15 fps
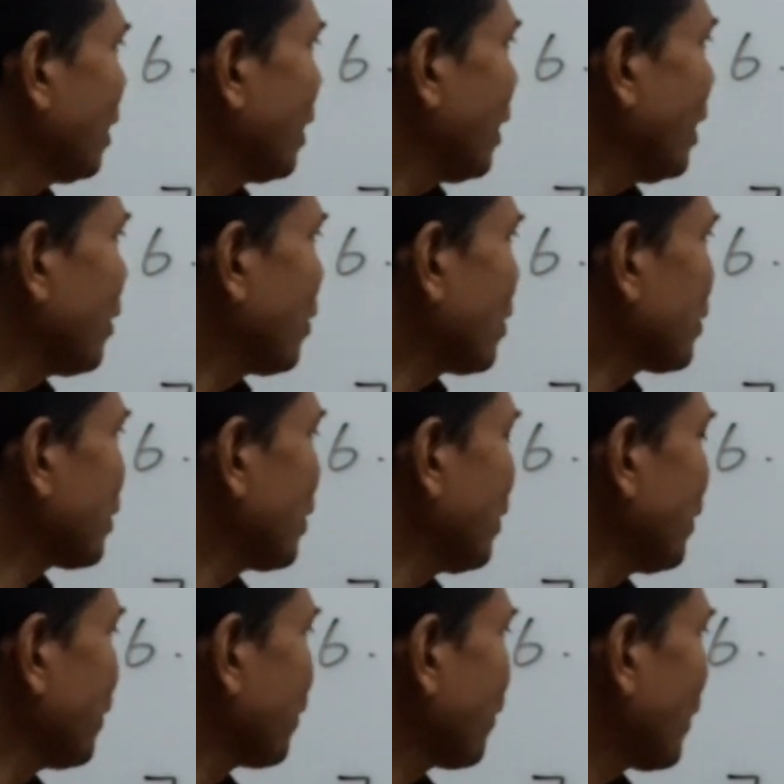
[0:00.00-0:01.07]
And
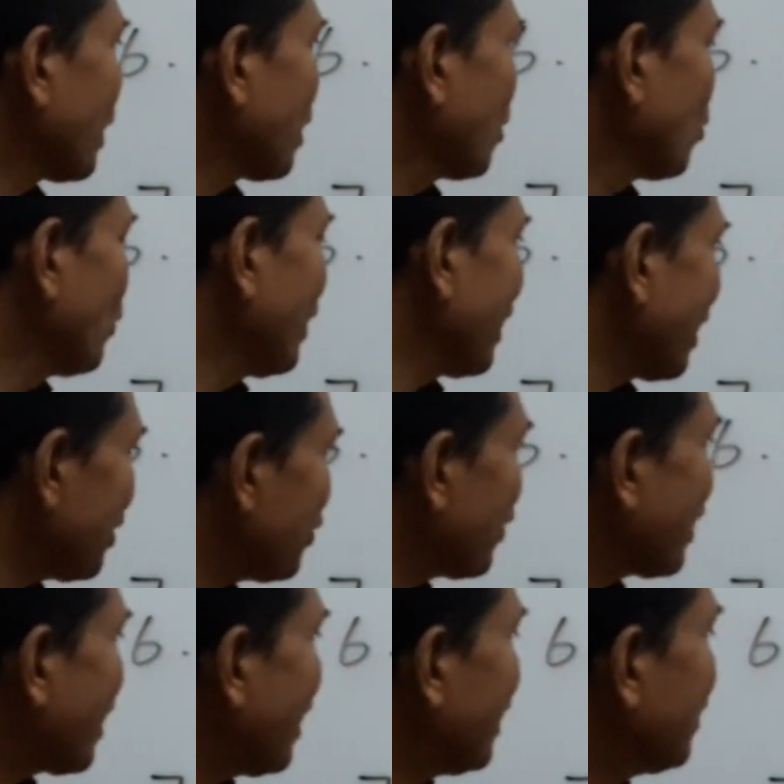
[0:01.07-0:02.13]
also we
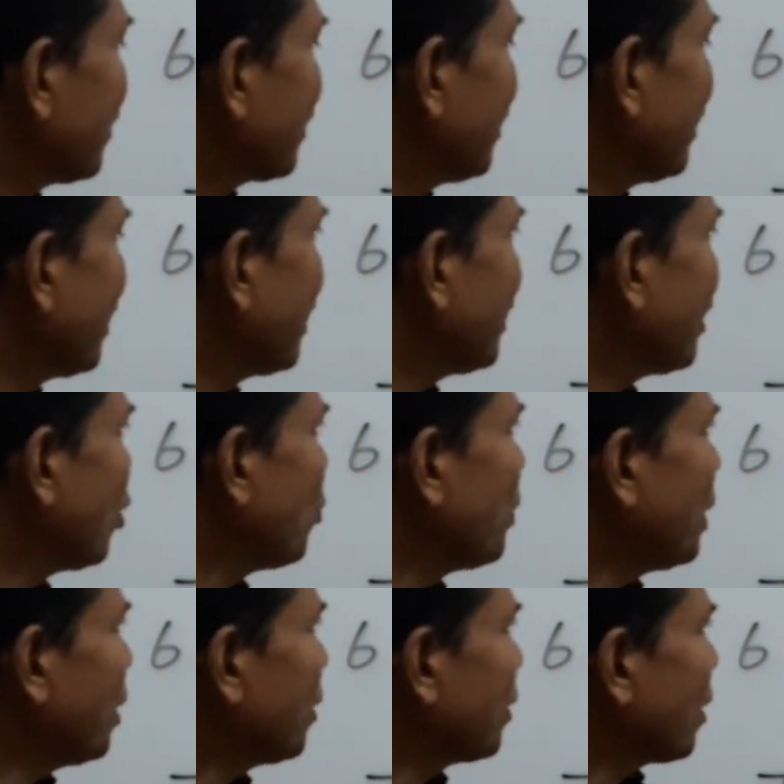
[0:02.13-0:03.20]
rationalize the
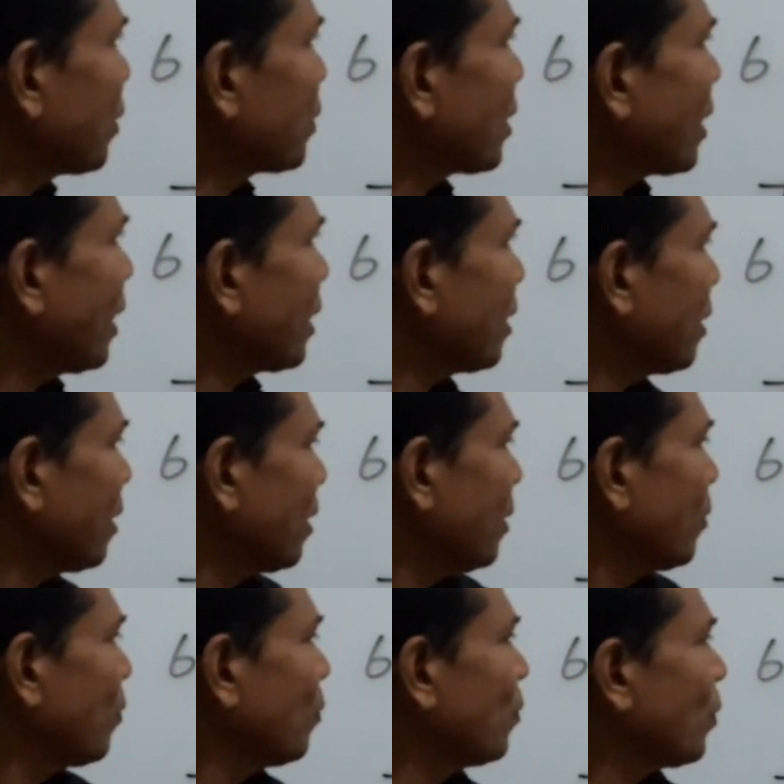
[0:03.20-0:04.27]
denominators like
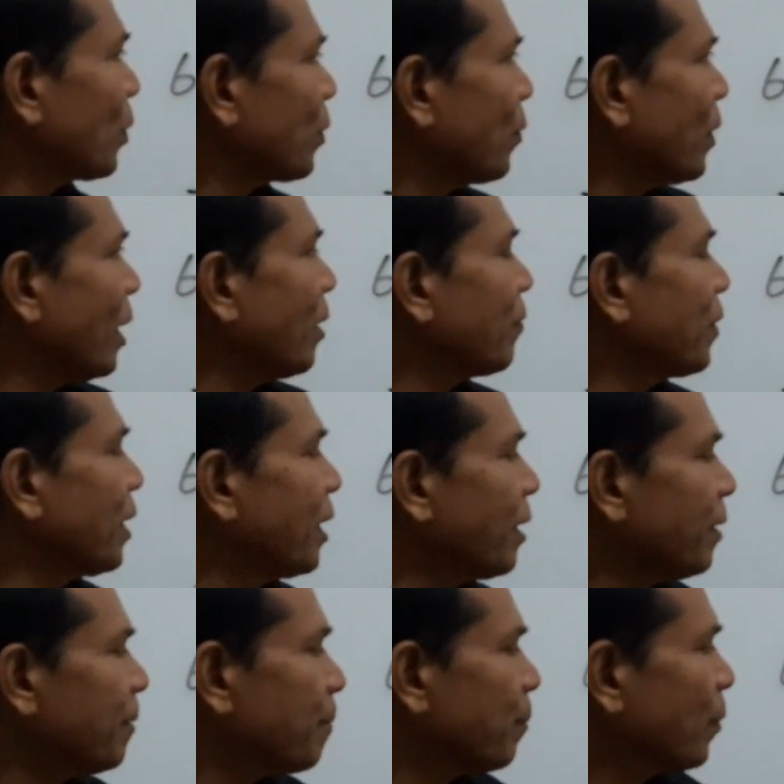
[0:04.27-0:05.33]
what we have
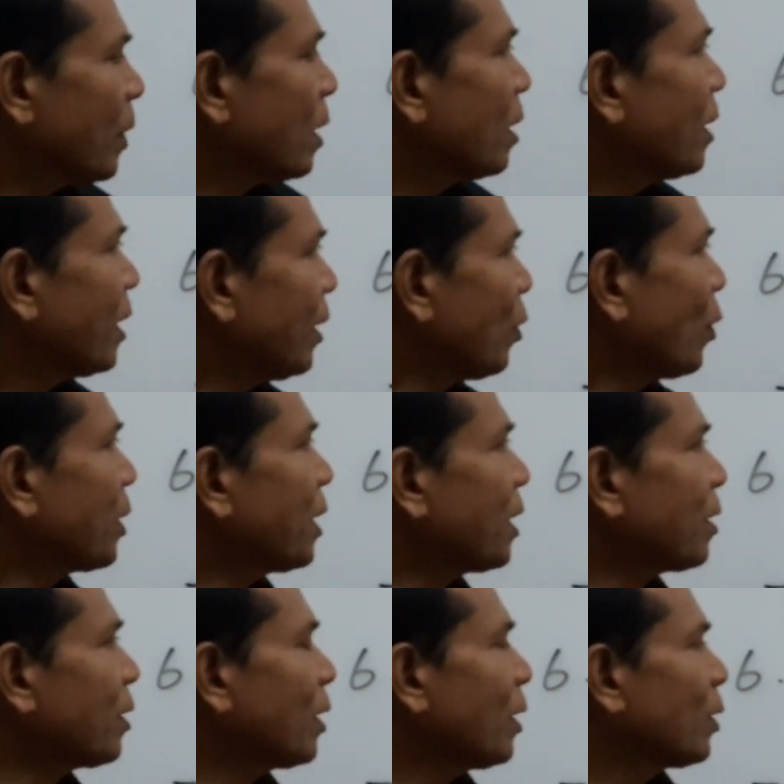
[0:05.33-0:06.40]
here in
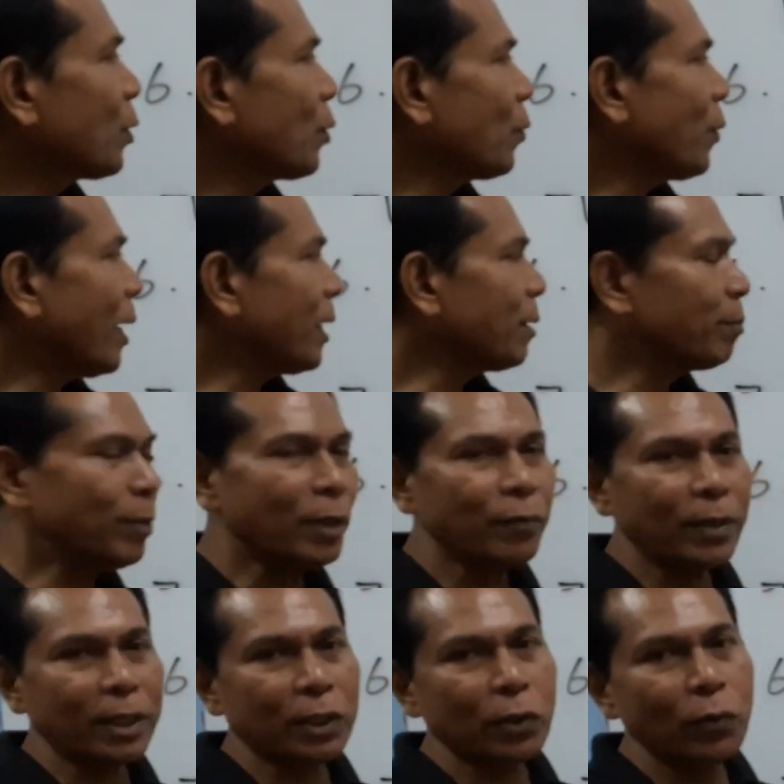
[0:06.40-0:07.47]
order to find
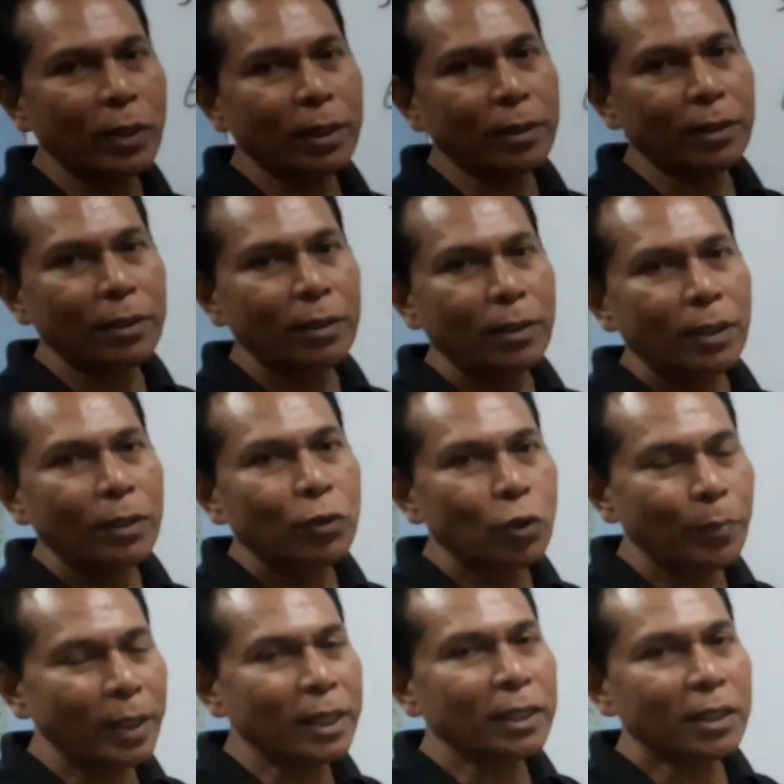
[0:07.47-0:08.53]
perfect square to
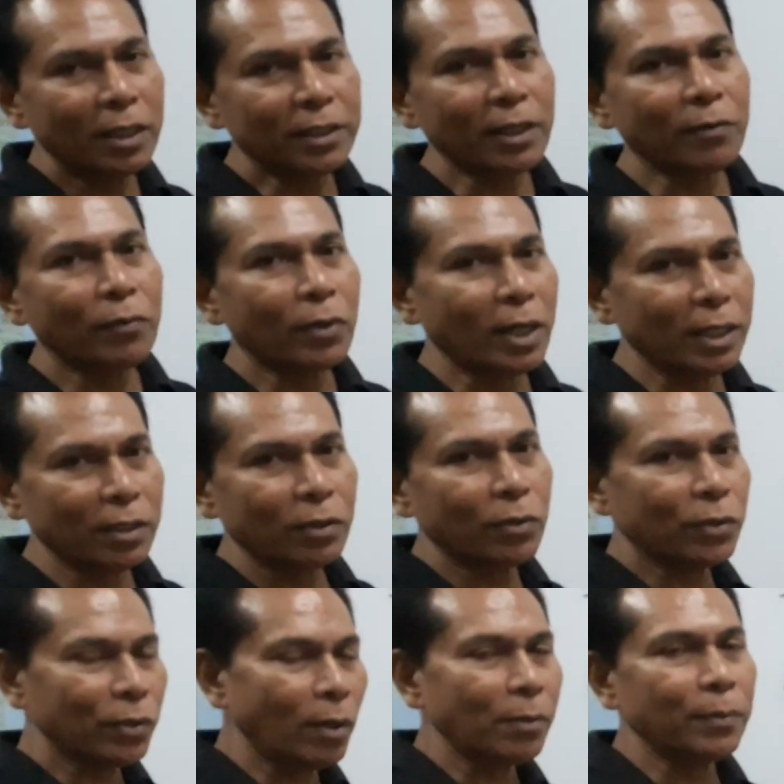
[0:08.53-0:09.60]
make it easier for us to
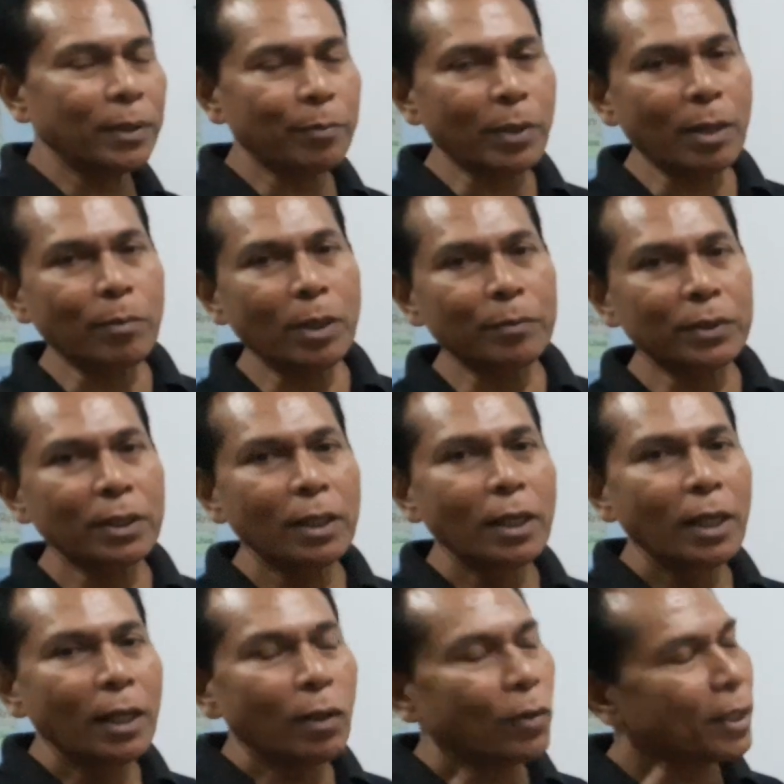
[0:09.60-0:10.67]
solve the problems.
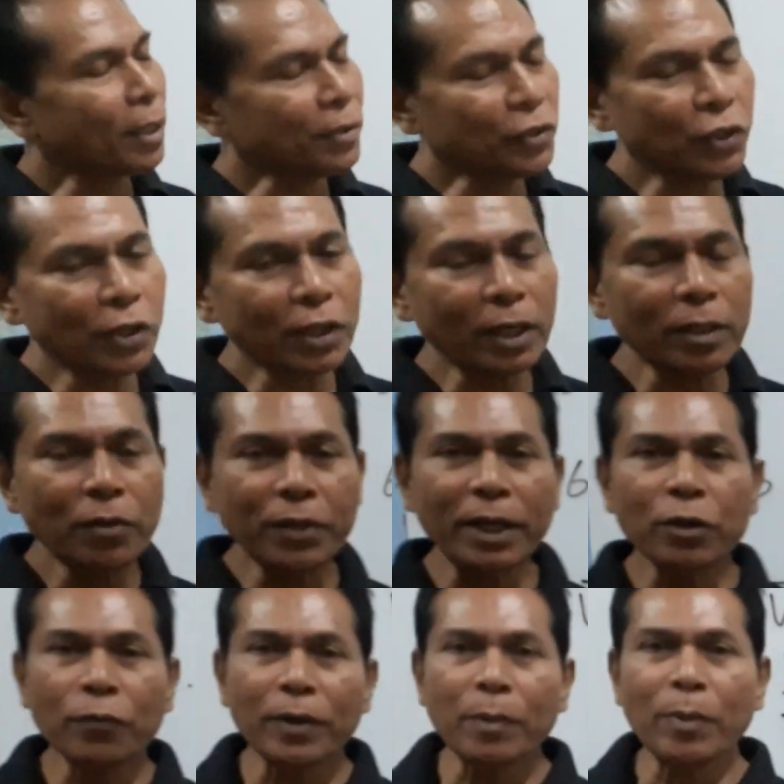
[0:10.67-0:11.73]
Okay, children, thank
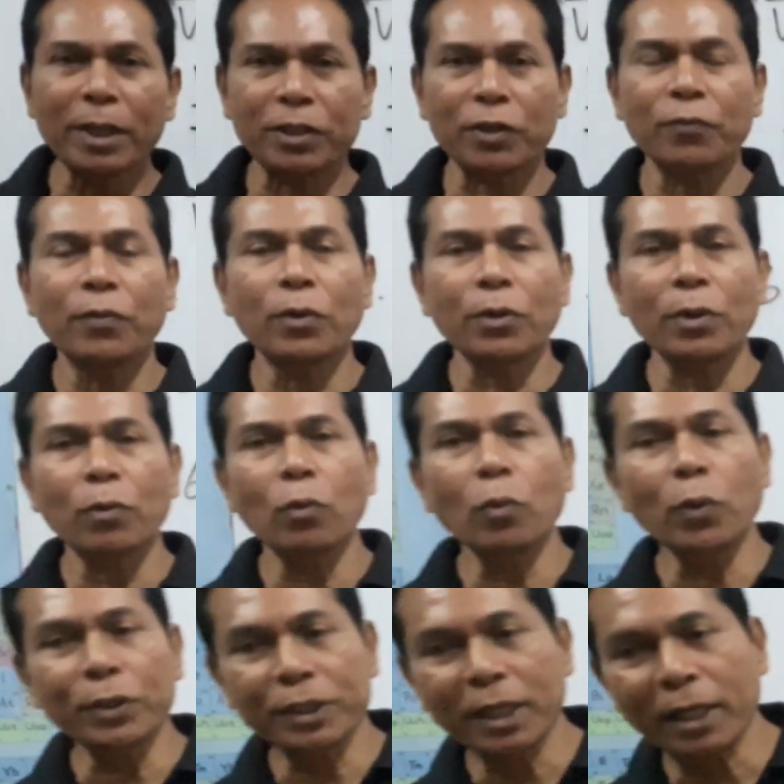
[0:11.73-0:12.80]
you very much for
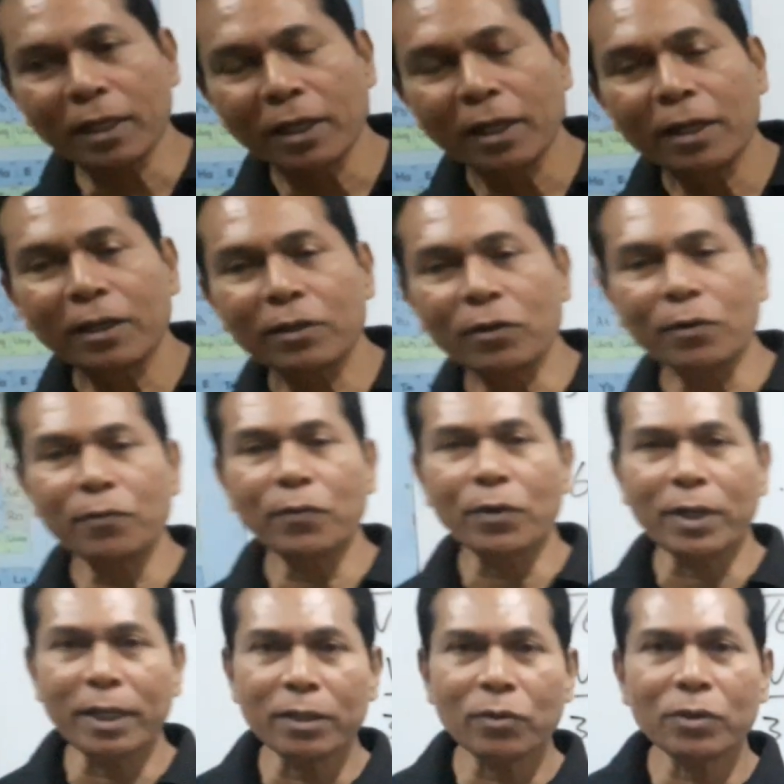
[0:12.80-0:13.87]
watching. Don't
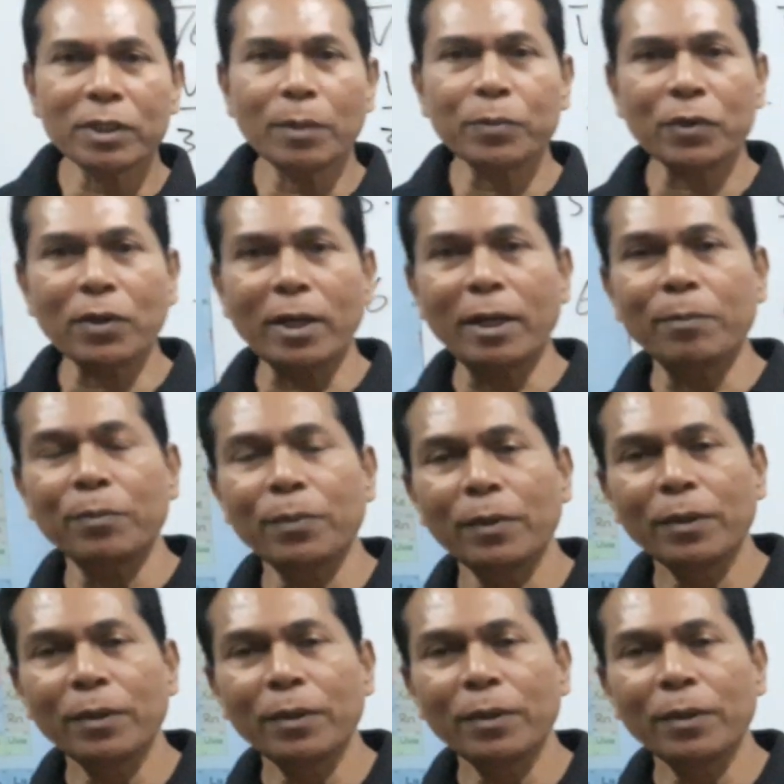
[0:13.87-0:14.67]
forget to subscribe